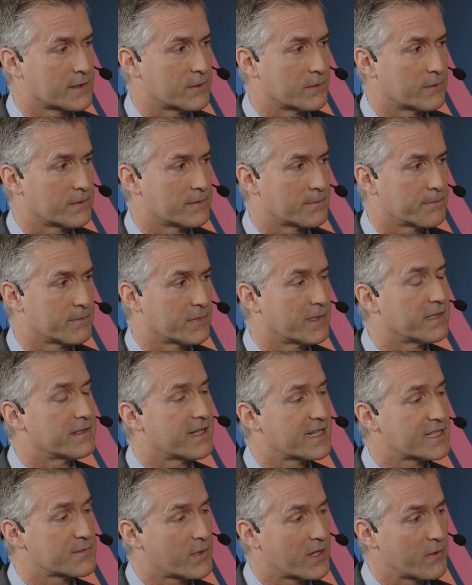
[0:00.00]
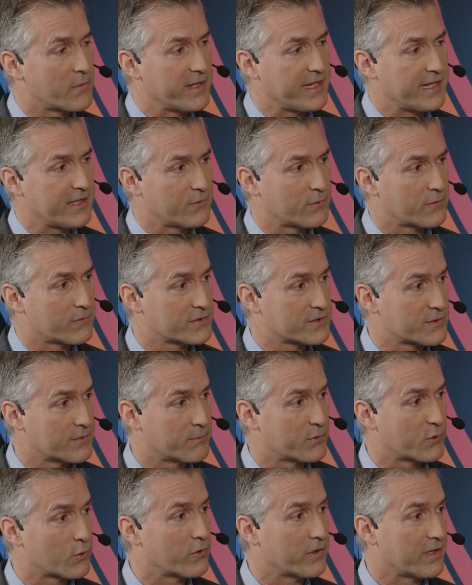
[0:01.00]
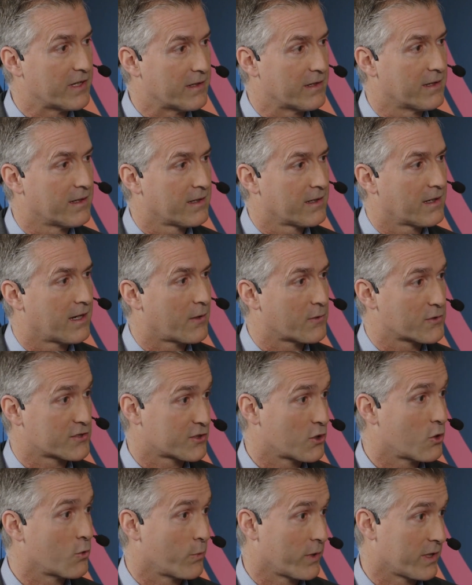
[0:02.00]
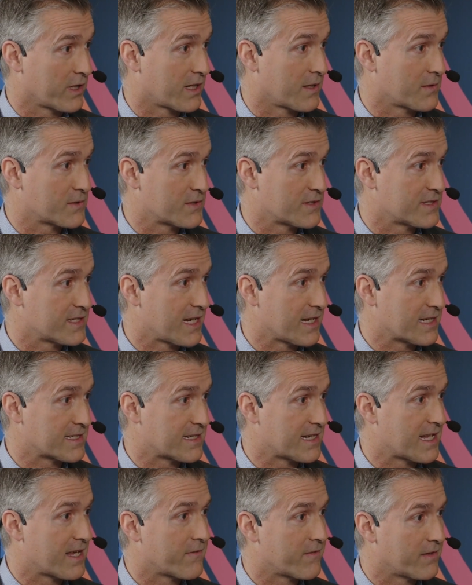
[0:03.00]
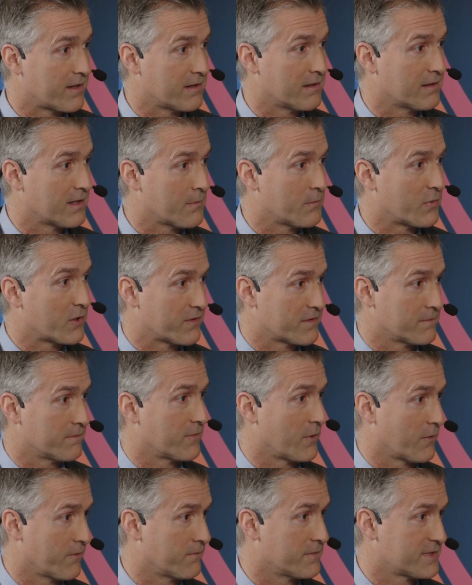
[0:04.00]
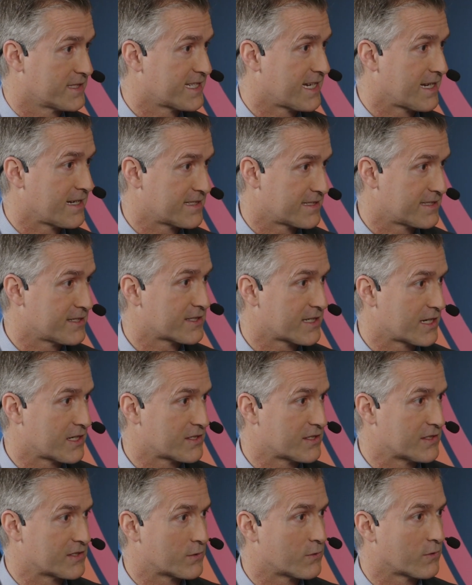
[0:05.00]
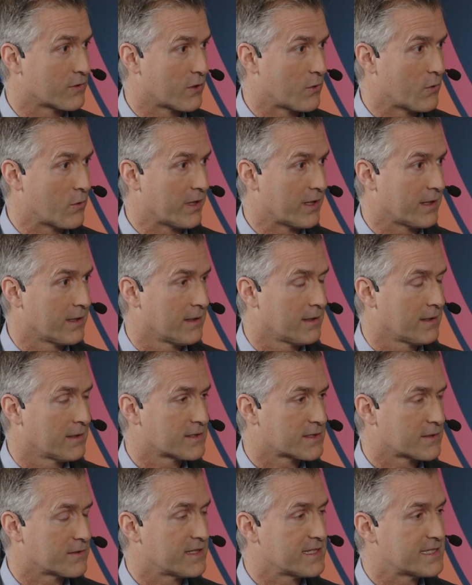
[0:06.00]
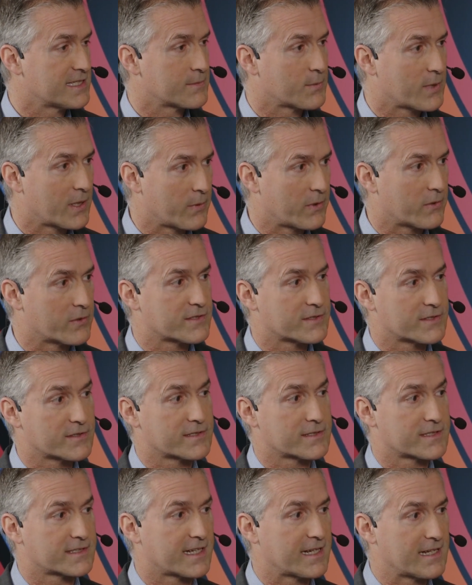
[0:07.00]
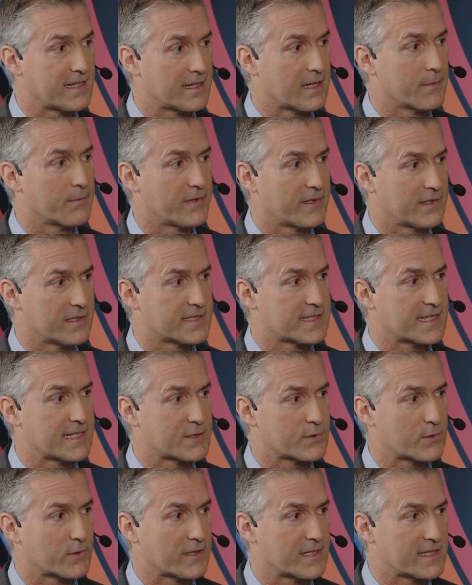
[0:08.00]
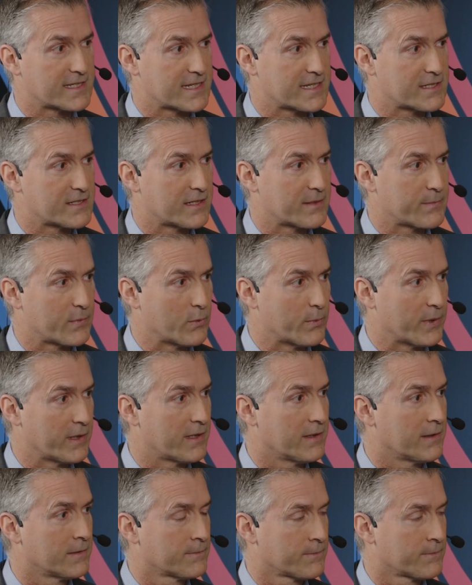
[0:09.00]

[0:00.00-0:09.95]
So that's why we need to also broaden our scope when it comes to sales and have a number of sales discussions ongoing. So this is why we also scale up the sales organization at the moment.